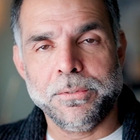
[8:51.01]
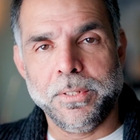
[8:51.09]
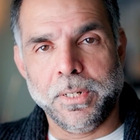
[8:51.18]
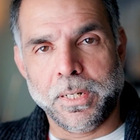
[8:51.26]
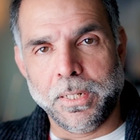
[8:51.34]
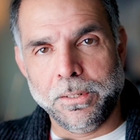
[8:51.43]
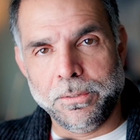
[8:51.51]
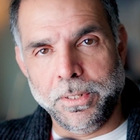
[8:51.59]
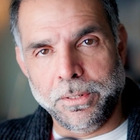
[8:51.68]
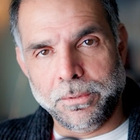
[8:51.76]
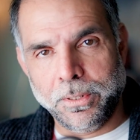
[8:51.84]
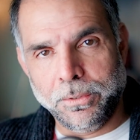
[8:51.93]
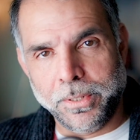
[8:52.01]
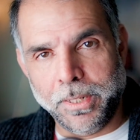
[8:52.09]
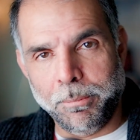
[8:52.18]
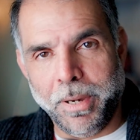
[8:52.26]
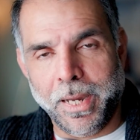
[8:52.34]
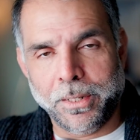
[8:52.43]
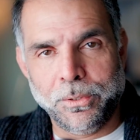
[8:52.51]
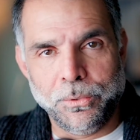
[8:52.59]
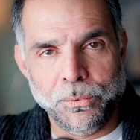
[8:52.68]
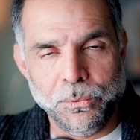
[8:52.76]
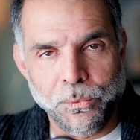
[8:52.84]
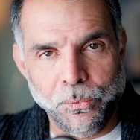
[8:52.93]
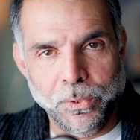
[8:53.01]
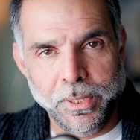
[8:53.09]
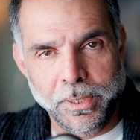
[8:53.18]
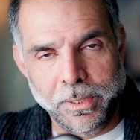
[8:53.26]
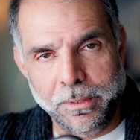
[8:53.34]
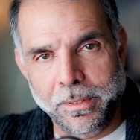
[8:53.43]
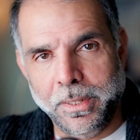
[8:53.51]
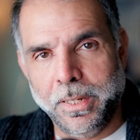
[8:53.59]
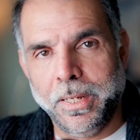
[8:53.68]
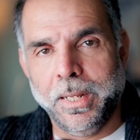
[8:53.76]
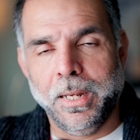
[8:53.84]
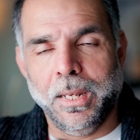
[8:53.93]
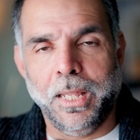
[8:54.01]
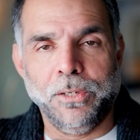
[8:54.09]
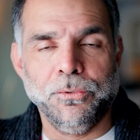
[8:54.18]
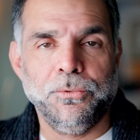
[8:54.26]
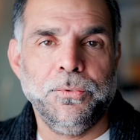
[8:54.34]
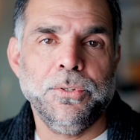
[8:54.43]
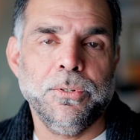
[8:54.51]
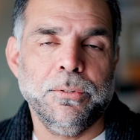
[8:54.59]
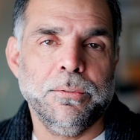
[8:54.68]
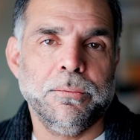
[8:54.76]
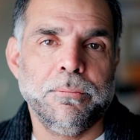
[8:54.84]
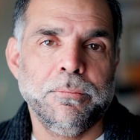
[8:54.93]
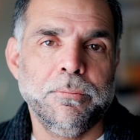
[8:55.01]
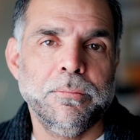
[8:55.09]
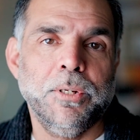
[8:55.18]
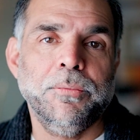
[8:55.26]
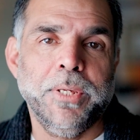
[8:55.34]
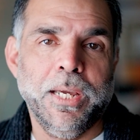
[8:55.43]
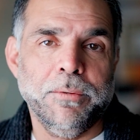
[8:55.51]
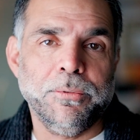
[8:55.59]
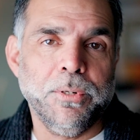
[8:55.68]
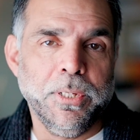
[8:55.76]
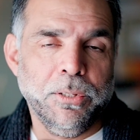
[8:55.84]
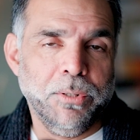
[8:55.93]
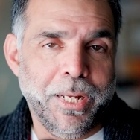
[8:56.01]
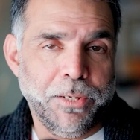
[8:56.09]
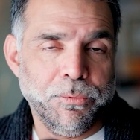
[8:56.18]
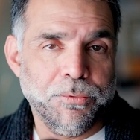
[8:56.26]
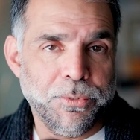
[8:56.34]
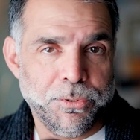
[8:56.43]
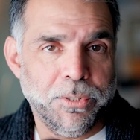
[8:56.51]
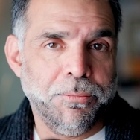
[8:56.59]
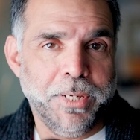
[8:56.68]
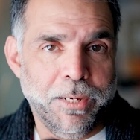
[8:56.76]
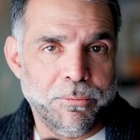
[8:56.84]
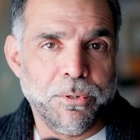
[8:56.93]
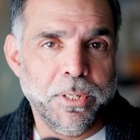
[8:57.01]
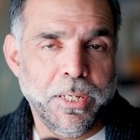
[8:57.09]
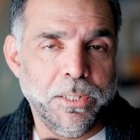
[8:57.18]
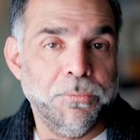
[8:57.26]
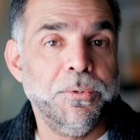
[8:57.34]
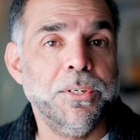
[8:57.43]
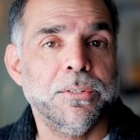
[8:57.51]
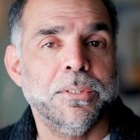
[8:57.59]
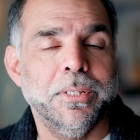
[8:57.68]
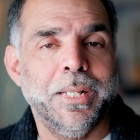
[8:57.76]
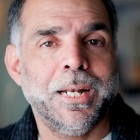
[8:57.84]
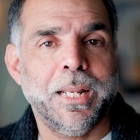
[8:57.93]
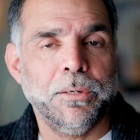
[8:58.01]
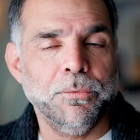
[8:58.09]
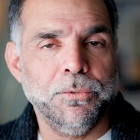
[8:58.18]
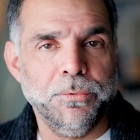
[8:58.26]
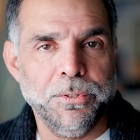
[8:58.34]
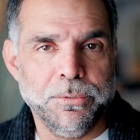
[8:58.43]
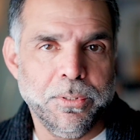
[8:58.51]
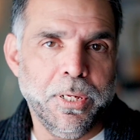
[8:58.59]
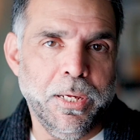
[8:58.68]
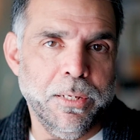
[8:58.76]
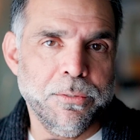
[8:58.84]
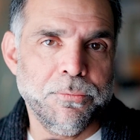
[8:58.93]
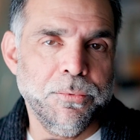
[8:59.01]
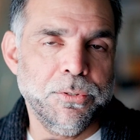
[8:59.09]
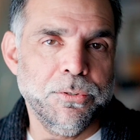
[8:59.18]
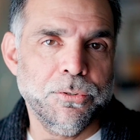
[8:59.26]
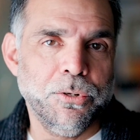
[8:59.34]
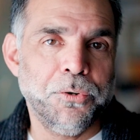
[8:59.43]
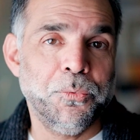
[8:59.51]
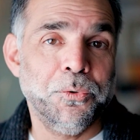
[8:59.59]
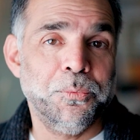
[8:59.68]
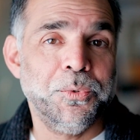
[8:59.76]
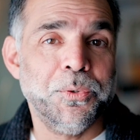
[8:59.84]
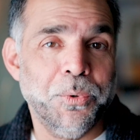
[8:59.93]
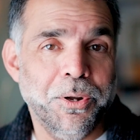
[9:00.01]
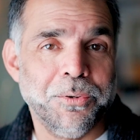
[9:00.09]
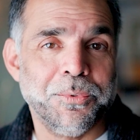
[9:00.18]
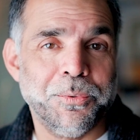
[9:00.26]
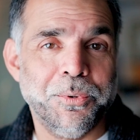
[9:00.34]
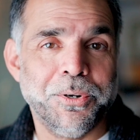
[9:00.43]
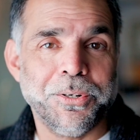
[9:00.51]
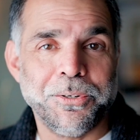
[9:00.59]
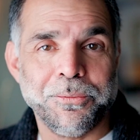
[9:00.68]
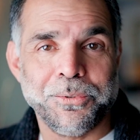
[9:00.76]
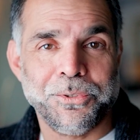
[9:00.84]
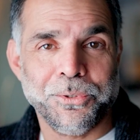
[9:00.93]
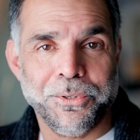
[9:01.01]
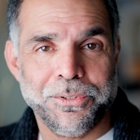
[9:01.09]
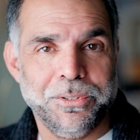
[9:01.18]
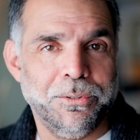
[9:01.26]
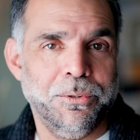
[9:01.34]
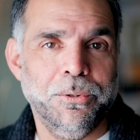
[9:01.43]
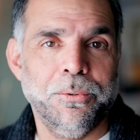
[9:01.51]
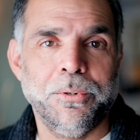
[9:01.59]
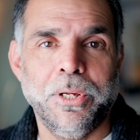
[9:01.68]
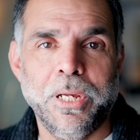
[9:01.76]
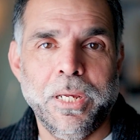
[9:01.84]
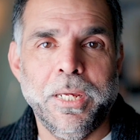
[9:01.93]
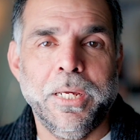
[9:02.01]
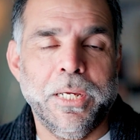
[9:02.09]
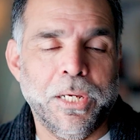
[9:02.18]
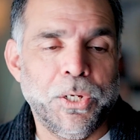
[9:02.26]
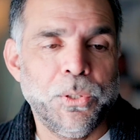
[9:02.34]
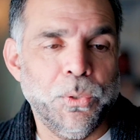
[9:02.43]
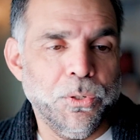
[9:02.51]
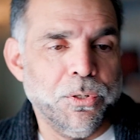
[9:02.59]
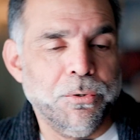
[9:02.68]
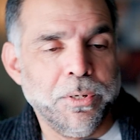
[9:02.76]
They're kind of they're trying to get back to the language feature that we have today or the language version that we have today and the features that that language version has, which is not what we want. We wanted to show us the raw code.